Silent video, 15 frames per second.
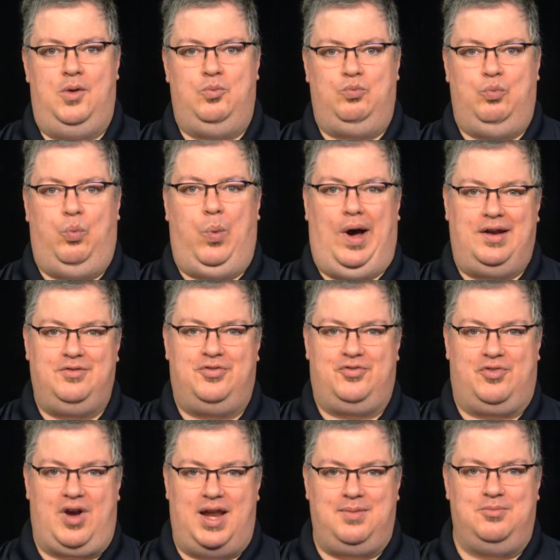what
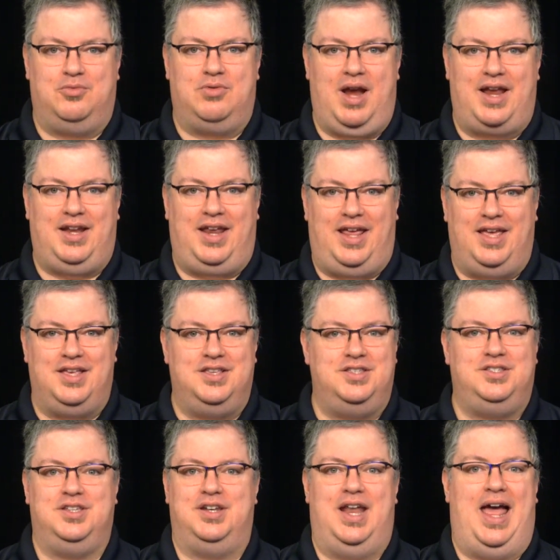frame rate
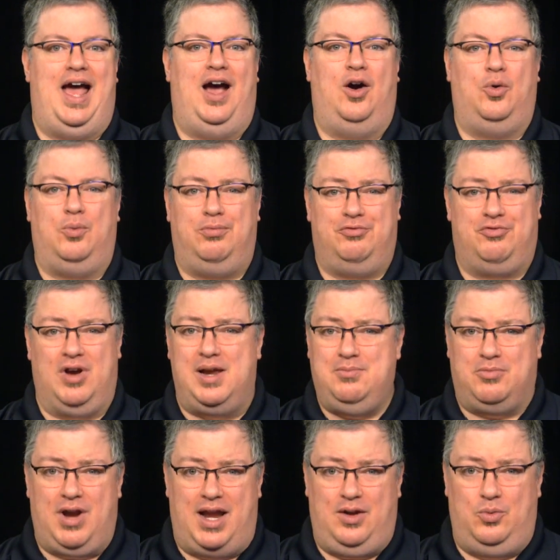is and how frame
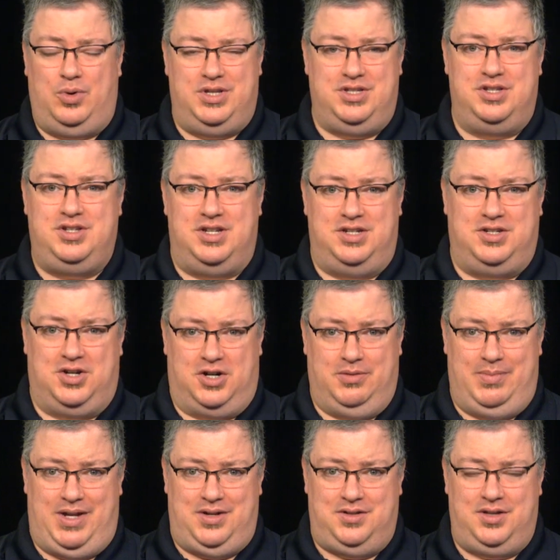rate was
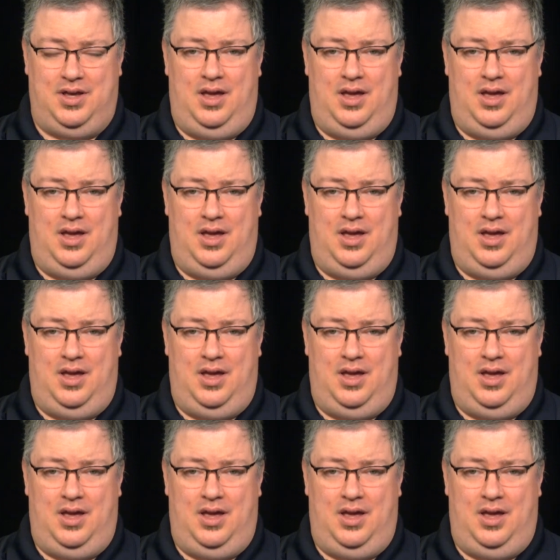determined.